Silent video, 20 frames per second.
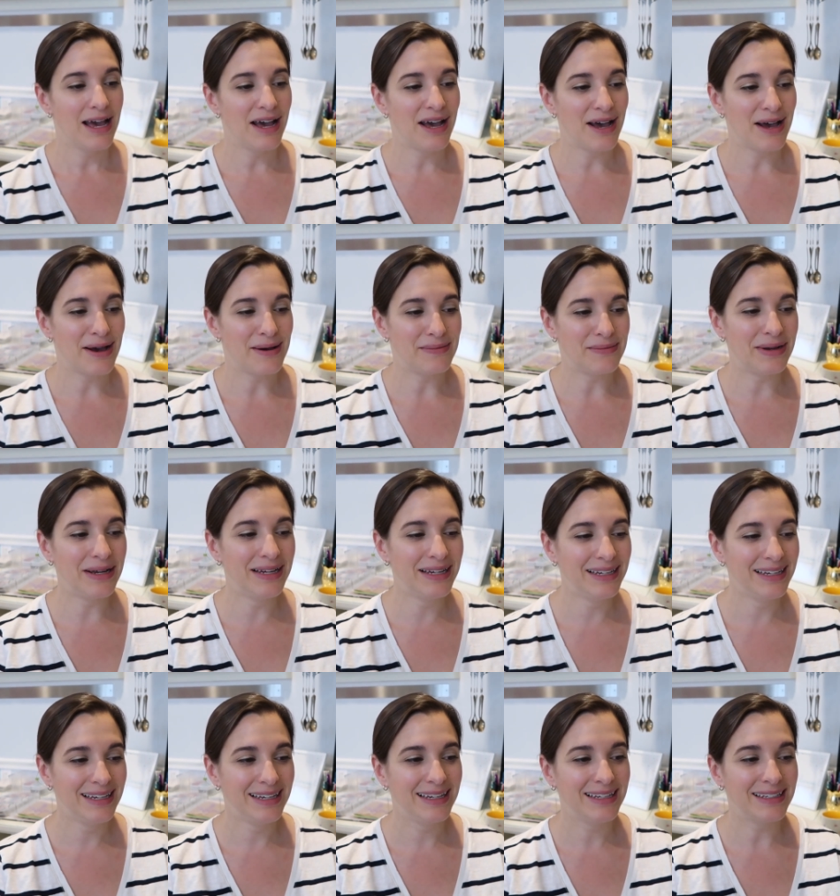Um,
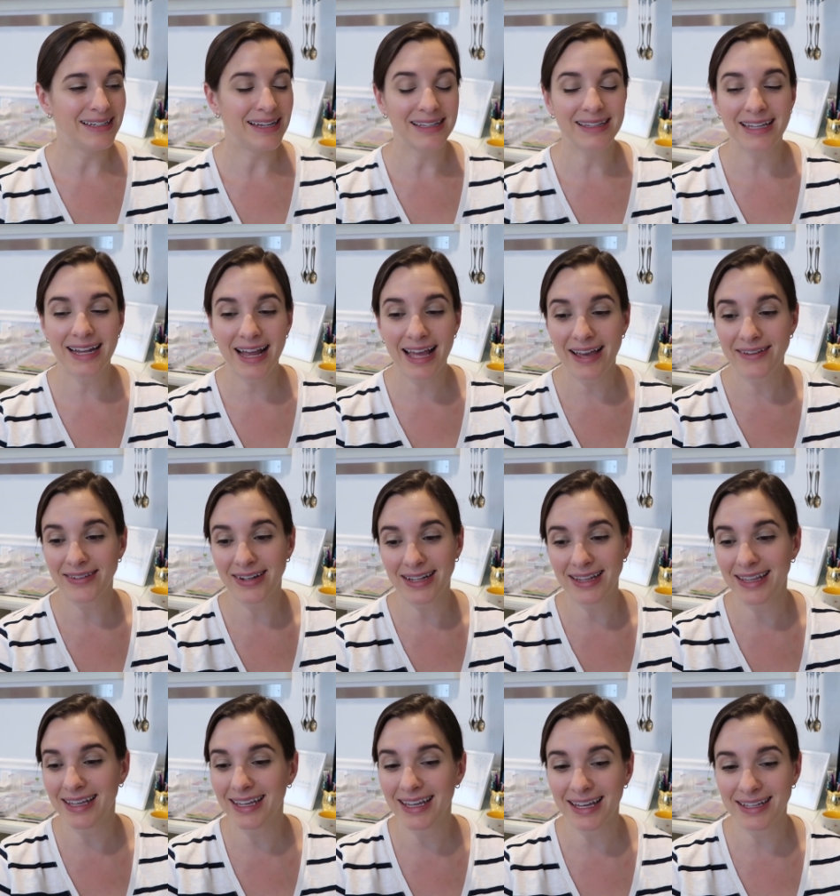Not that I have
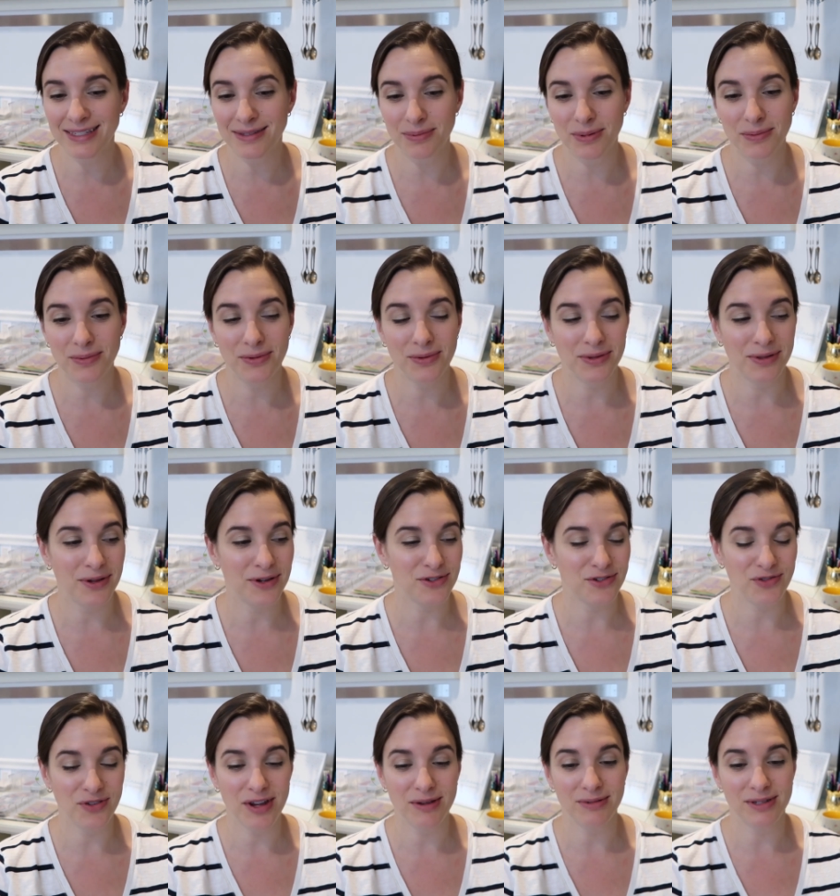anything against people with
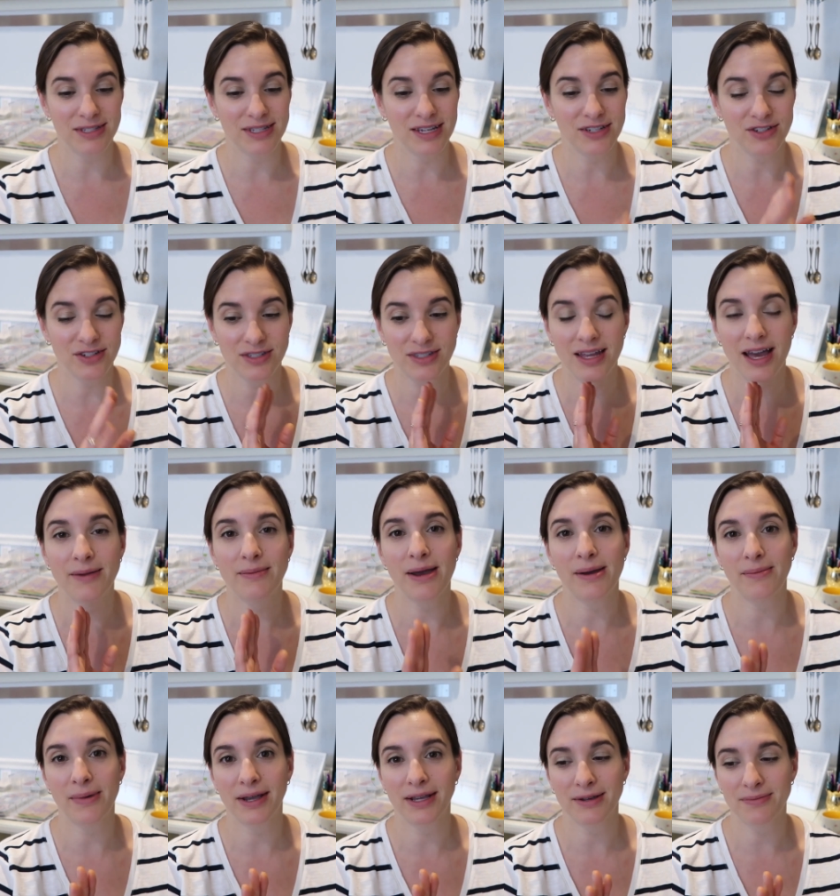large families. I just, I'm
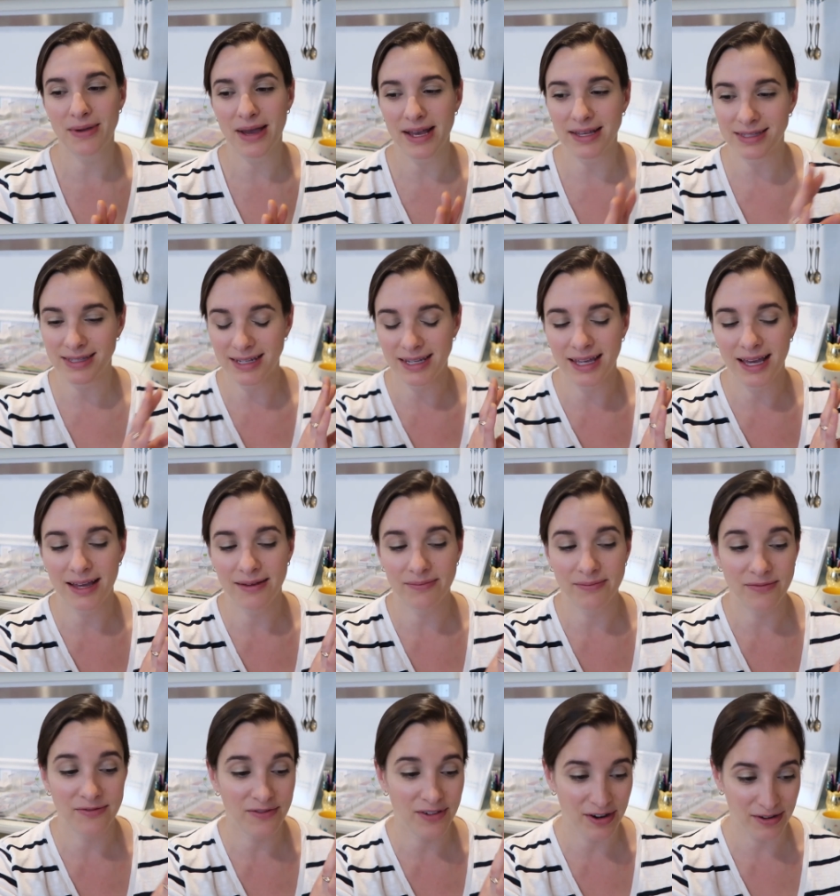at my capacity.
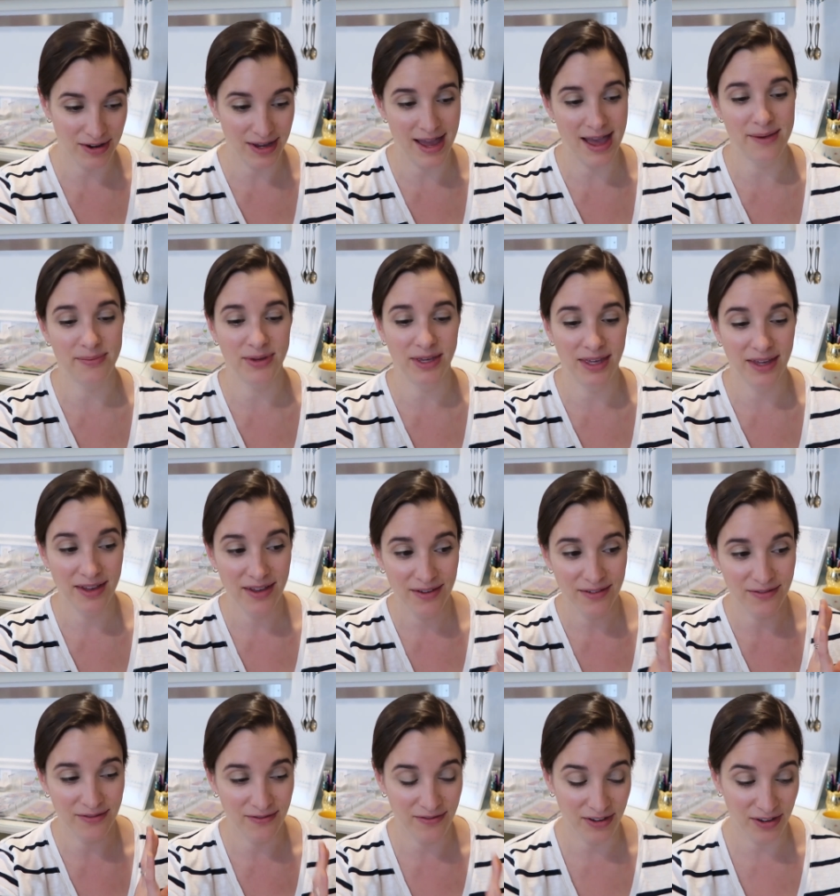I'm very happy.
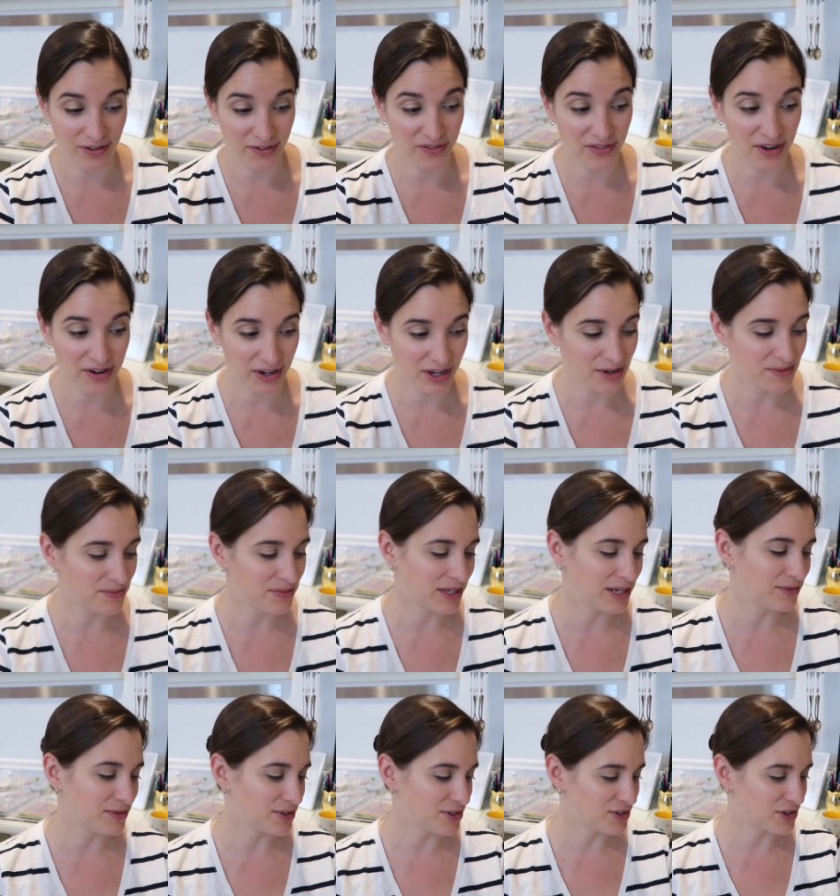I feel very
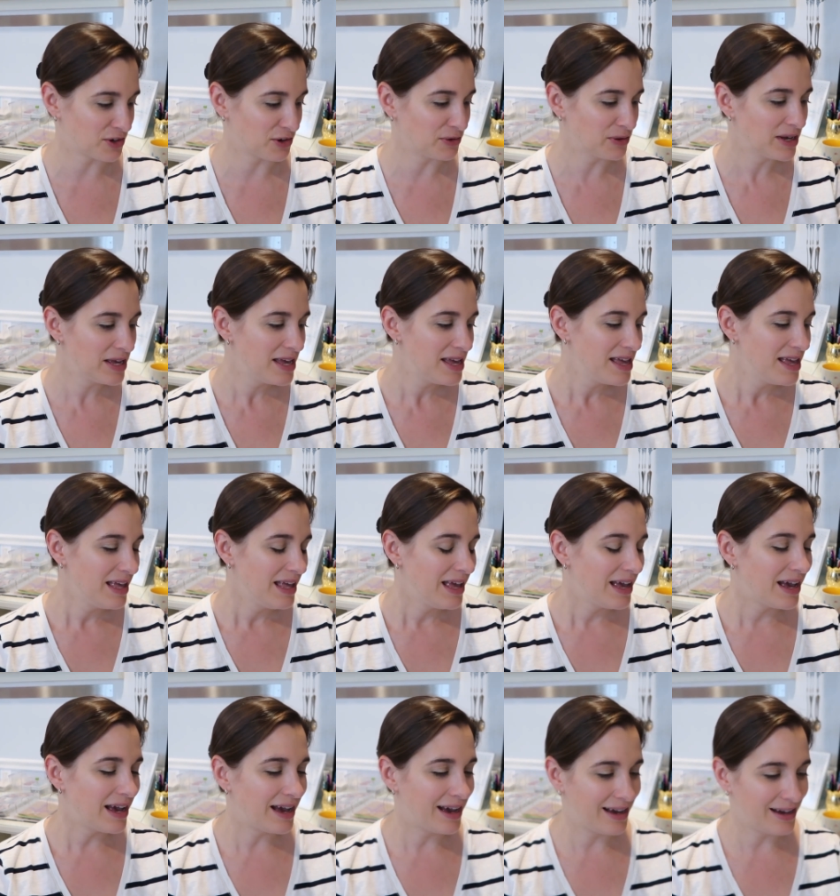complete with two.
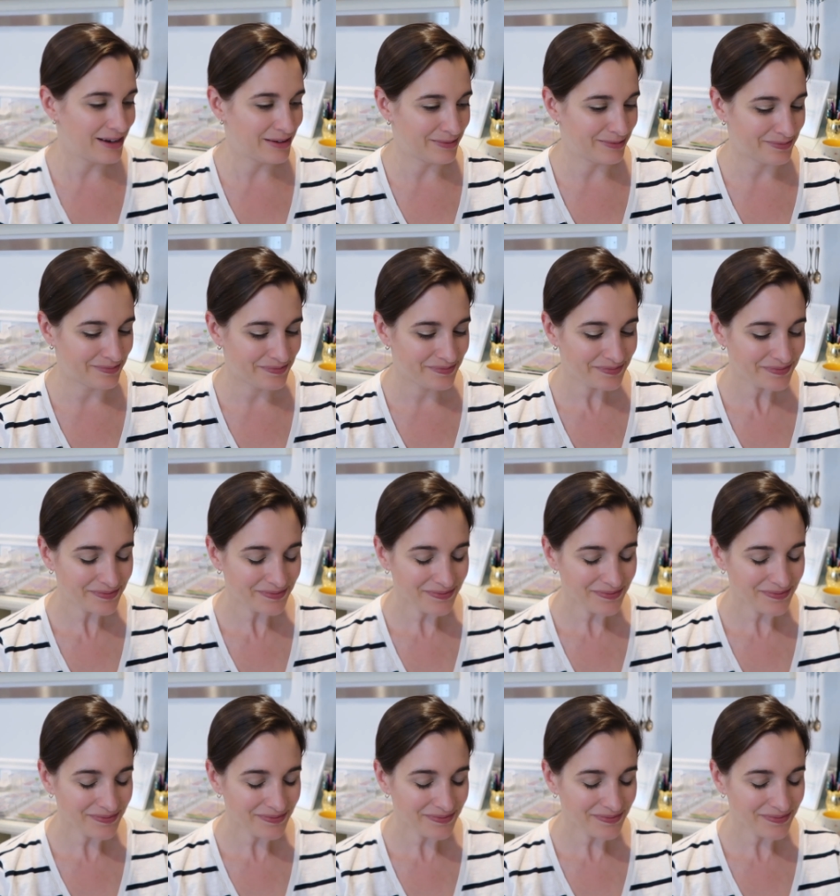Um,